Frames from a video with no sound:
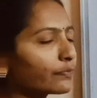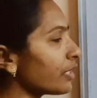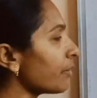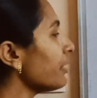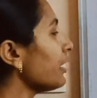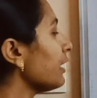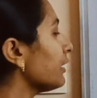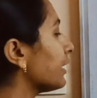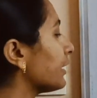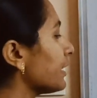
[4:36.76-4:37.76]
formula?
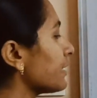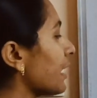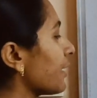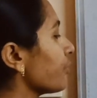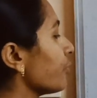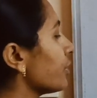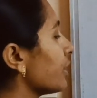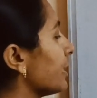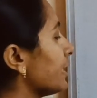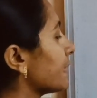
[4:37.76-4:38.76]
That is R total
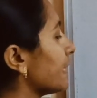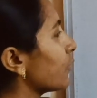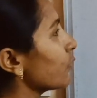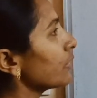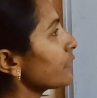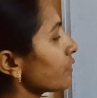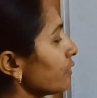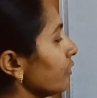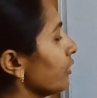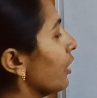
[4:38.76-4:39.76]
is equals to
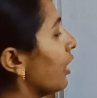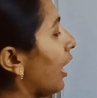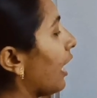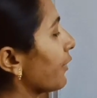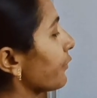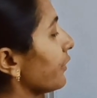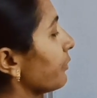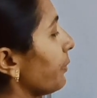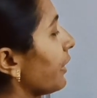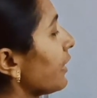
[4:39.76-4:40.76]

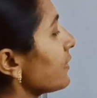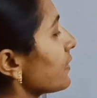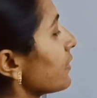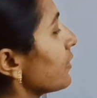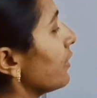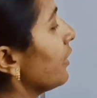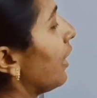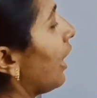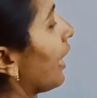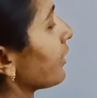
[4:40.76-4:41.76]
R1 plus
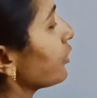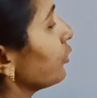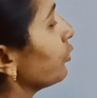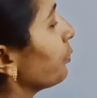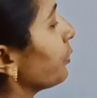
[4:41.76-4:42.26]
R2